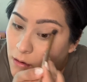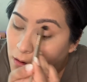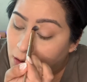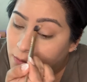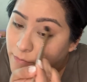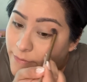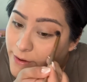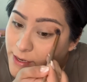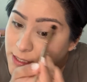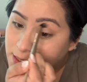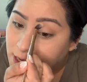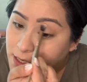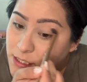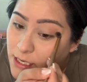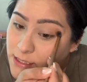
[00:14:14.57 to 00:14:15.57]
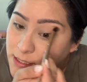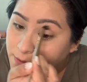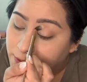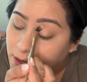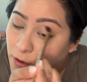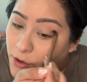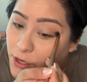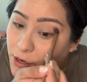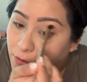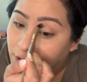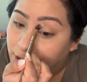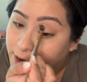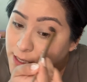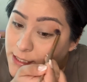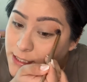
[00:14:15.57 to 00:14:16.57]
Very slight chance of rain. Oh, you know what
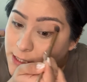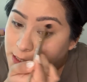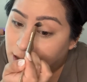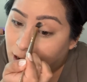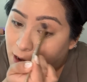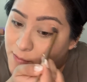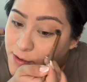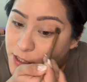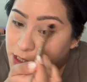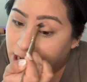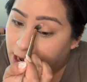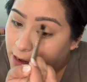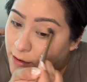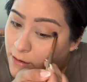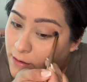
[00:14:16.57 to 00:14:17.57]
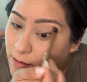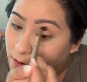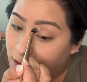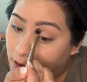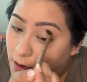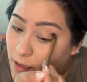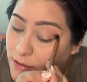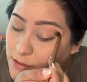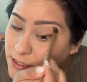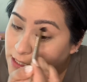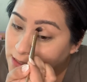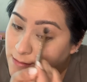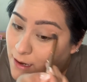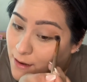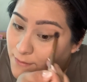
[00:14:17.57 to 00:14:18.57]
it is? It's the garbage can.
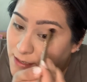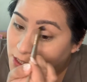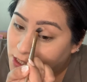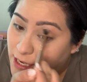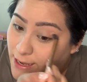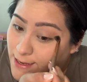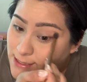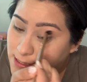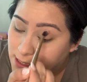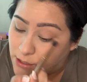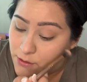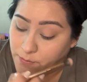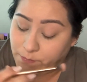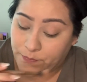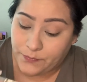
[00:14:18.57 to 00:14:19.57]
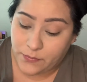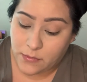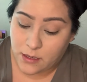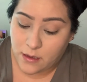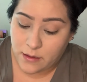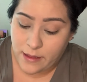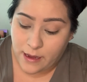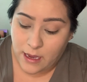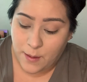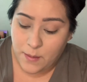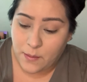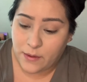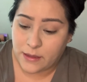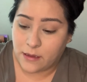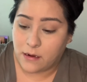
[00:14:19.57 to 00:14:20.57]
Today's garbage day, so they came in
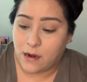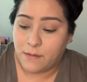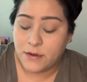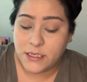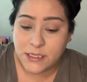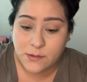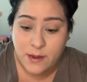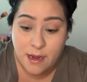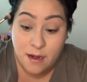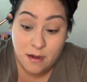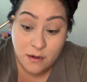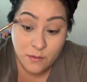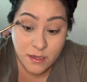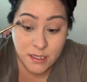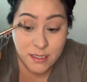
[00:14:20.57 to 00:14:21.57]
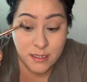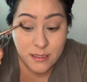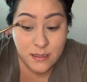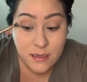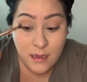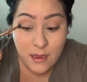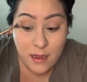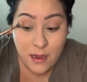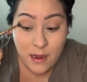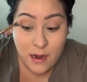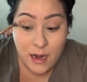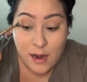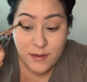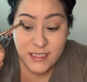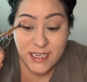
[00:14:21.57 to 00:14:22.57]
with the garbage. That's why I hear noises.
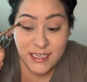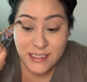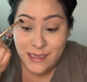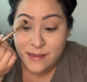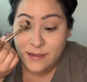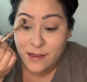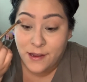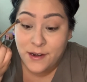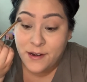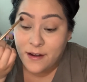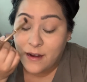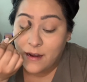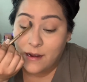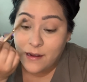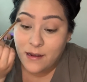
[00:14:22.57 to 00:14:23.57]
I was like, is it thunder?